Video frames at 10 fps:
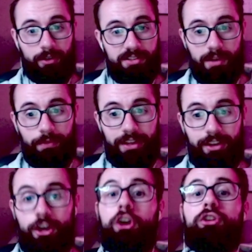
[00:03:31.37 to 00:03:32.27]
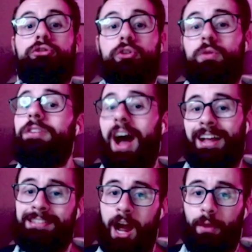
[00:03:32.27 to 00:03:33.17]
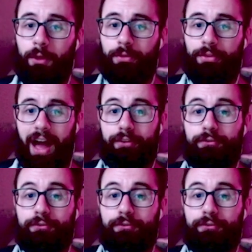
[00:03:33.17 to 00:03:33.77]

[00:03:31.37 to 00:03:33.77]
or something, do not download that.